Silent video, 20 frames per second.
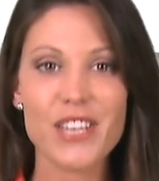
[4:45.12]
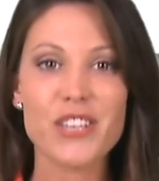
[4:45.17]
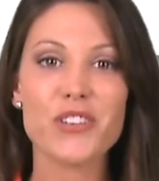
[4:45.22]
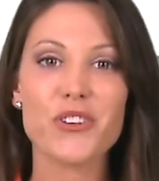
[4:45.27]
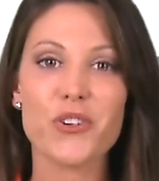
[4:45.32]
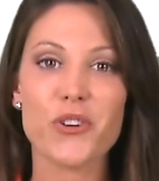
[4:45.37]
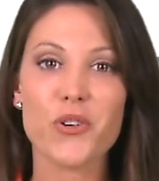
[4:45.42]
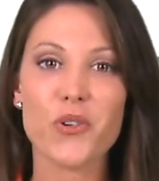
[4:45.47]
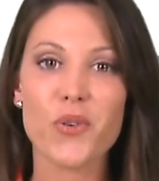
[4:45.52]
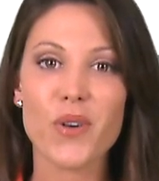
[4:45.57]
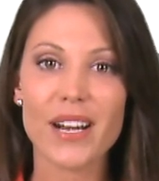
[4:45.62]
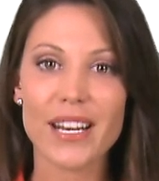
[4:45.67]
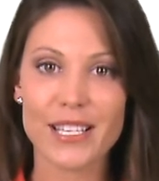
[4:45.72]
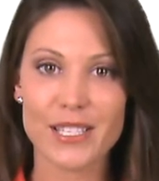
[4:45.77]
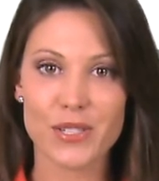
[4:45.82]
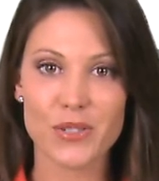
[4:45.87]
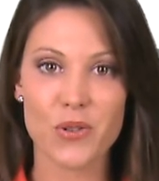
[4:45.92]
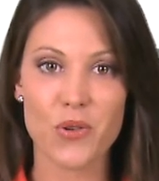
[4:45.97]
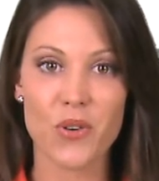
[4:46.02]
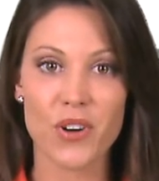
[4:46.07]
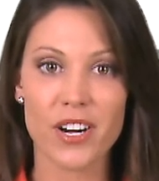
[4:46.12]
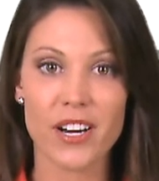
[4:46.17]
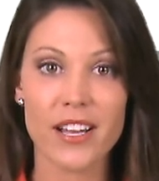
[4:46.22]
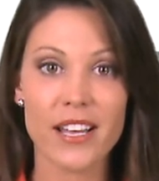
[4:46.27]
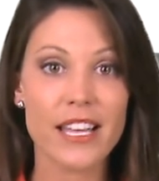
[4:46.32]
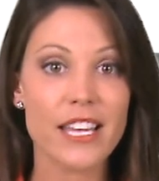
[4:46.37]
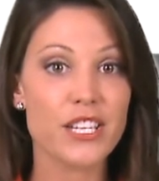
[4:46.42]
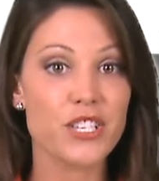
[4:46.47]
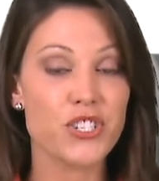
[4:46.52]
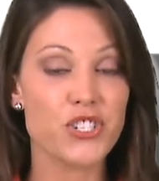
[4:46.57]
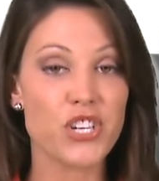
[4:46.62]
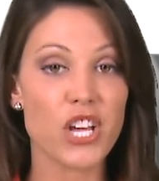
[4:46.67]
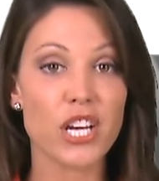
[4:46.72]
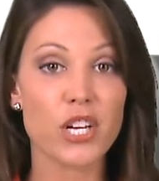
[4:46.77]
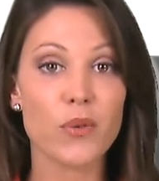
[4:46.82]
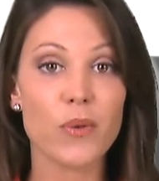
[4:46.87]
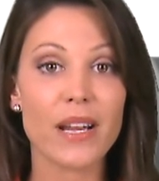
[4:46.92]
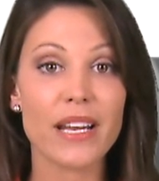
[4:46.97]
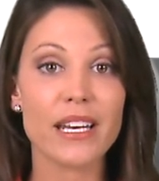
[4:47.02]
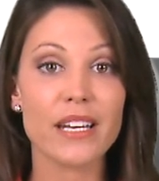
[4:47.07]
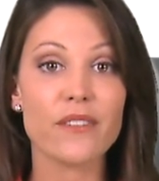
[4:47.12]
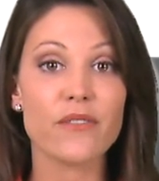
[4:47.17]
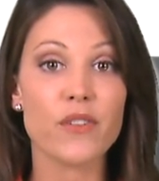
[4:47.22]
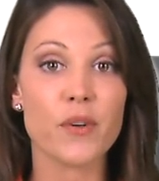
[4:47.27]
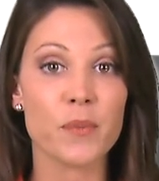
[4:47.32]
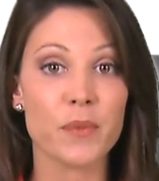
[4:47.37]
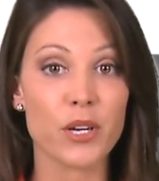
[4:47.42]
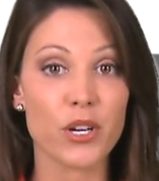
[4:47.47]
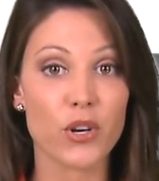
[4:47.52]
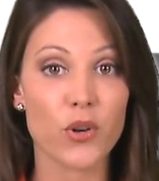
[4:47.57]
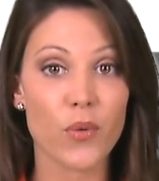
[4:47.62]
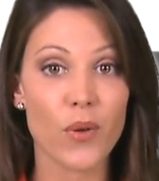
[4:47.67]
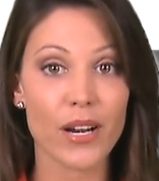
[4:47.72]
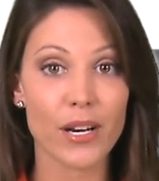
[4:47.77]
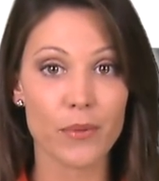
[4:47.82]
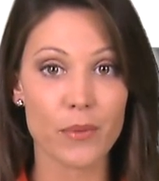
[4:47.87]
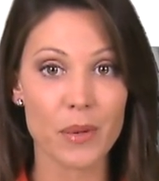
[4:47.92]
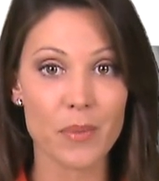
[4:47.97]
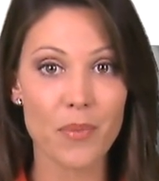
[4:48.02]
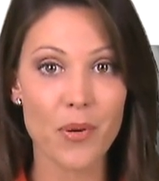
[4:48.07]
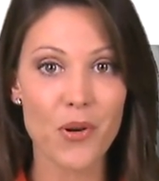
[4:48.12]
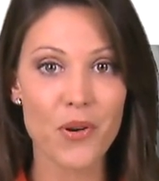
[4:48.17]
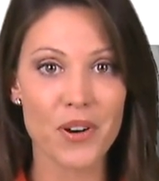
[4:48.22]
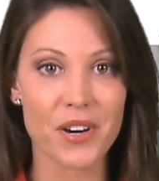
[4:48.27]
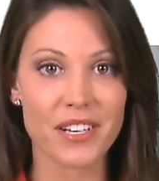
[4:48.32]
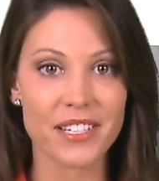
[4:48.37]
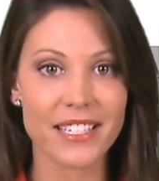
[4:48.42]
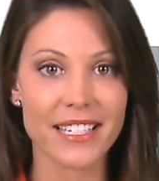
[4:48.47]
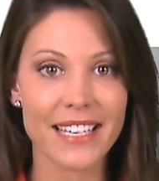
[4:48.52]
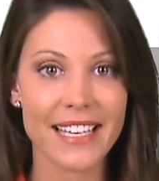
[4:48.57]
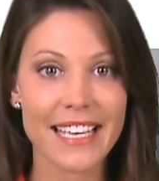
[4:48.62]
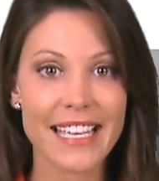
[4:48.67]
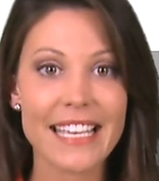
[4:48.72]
Your credit score, generated from your credit report,